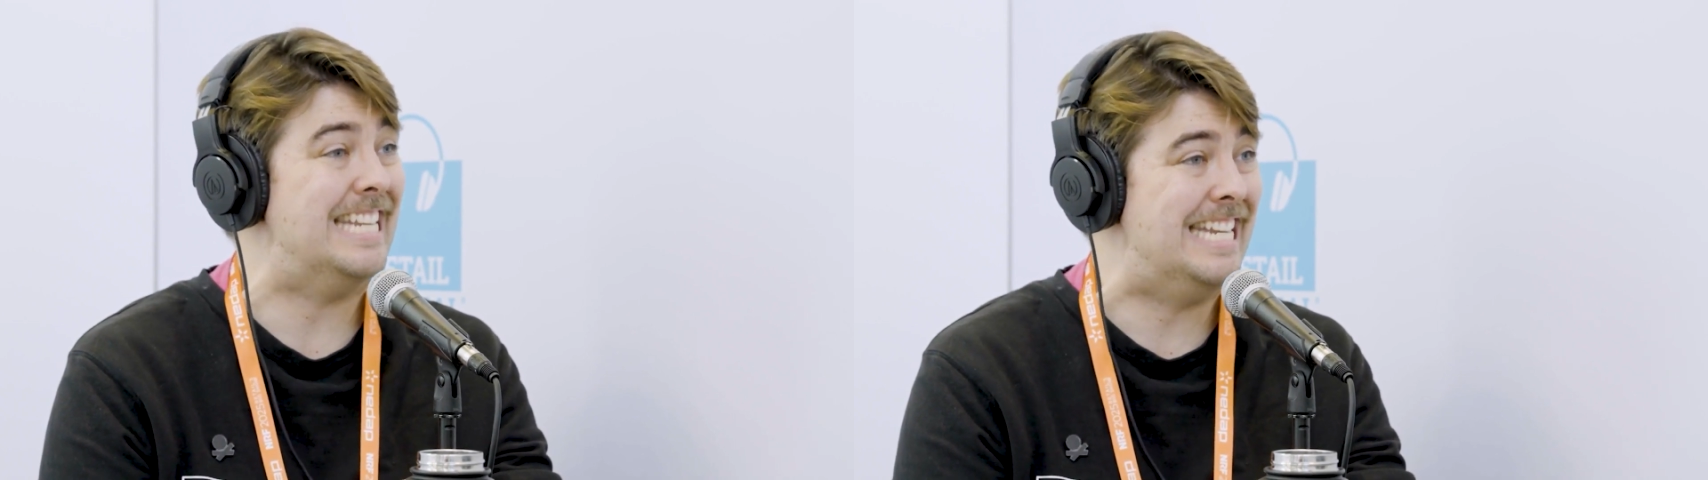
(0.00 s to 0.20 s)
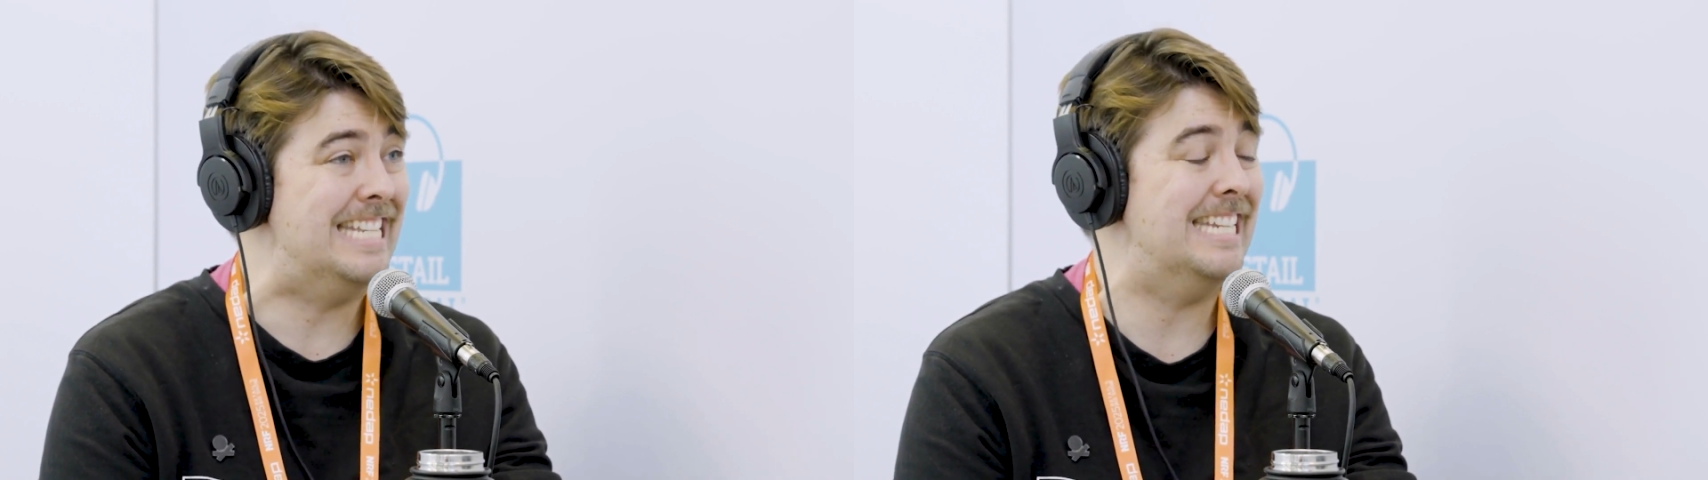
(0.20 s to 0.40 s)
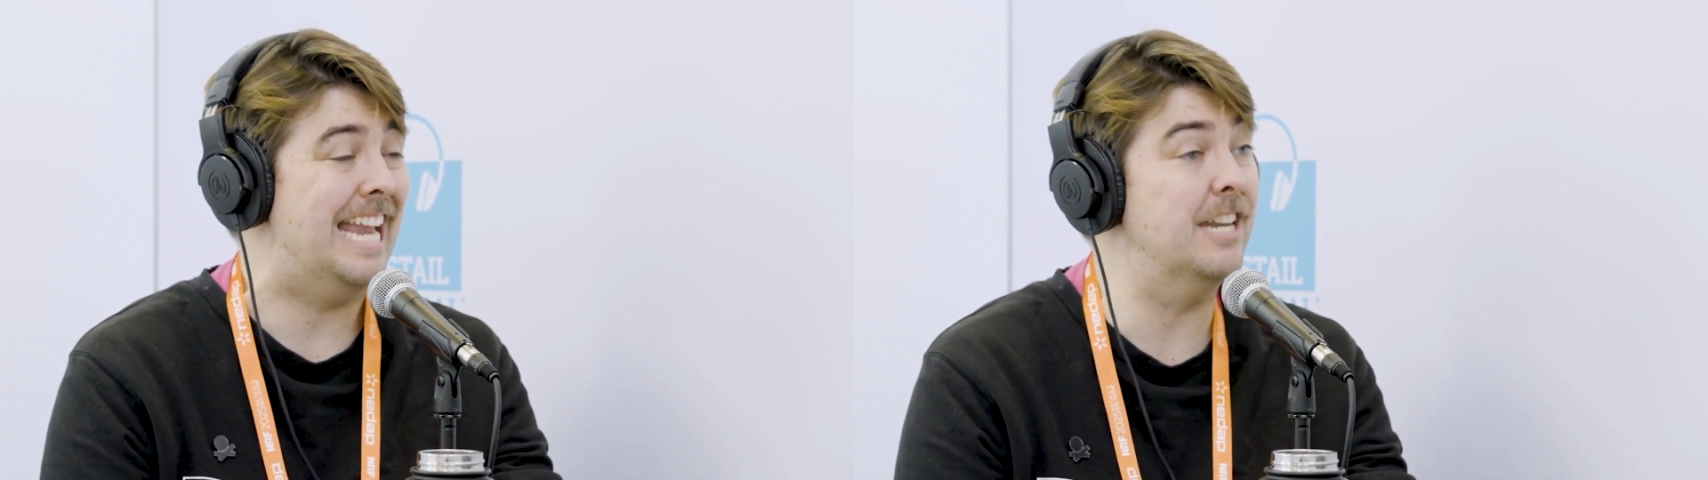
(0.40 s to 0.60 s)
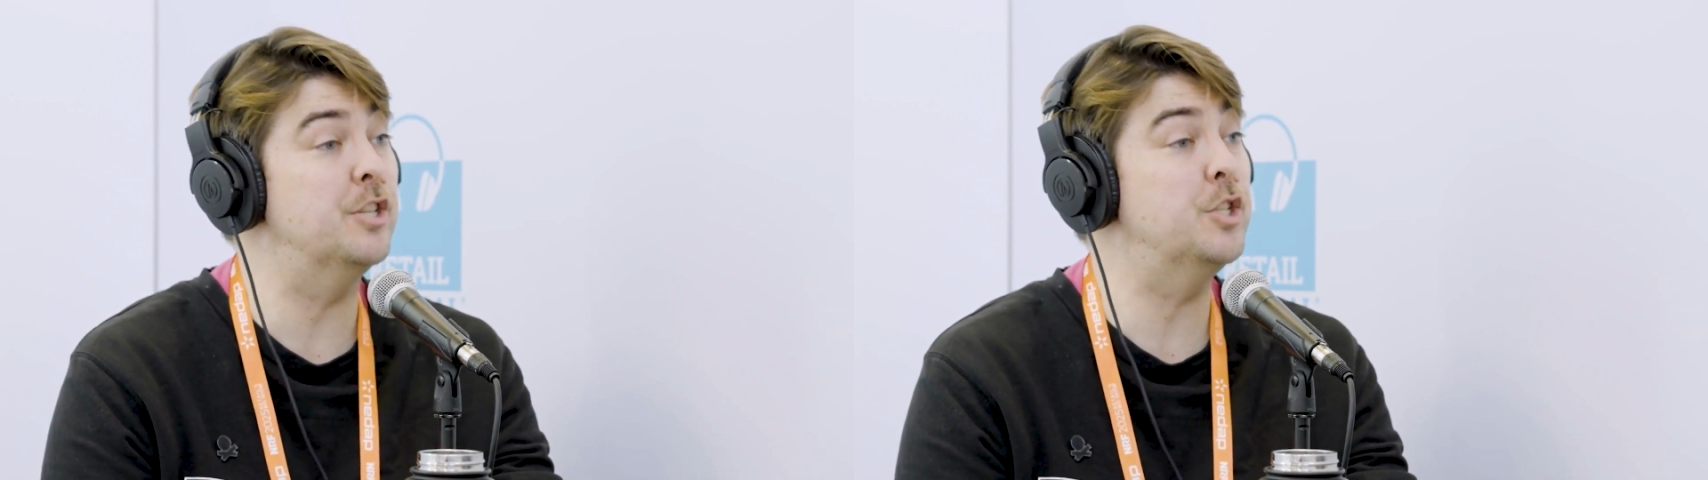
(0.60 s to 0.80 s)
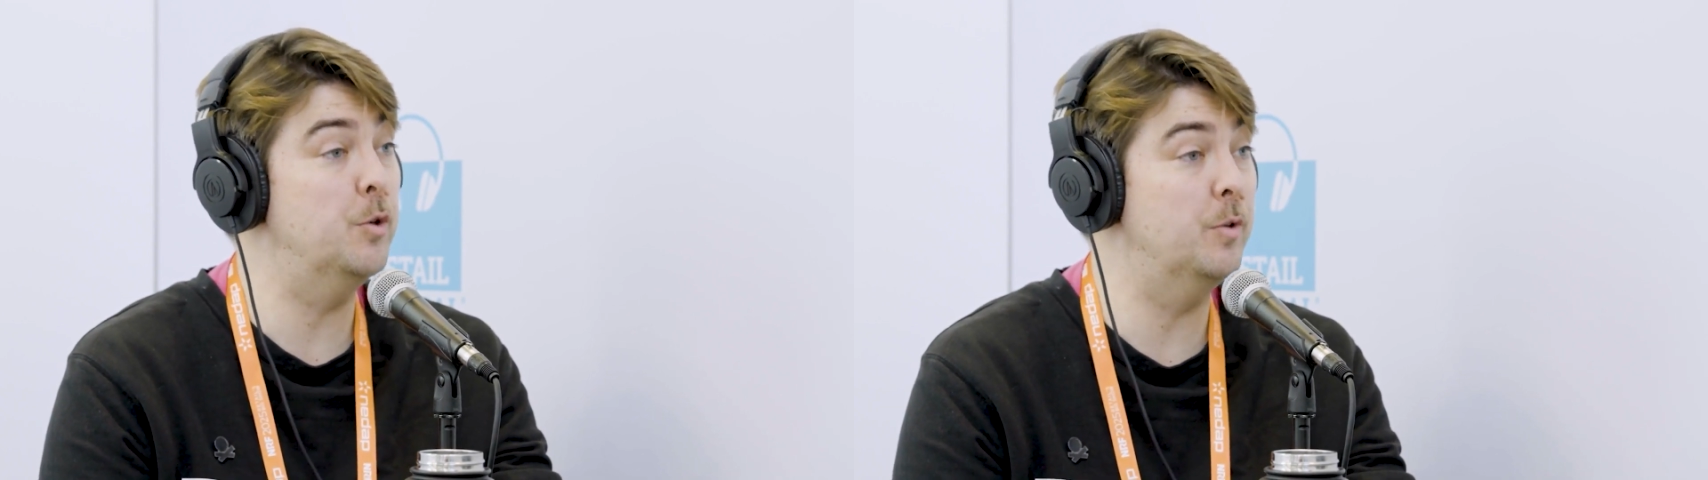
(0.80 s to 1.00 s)
easy and
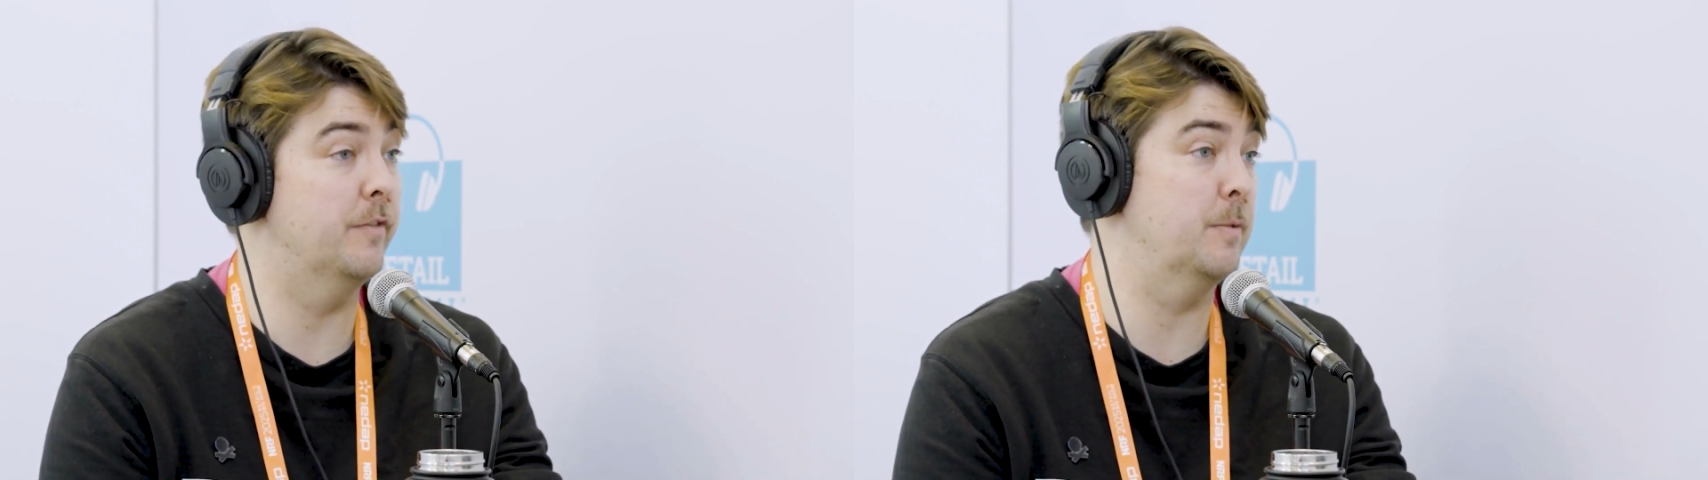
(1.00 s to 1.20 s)
intuitive as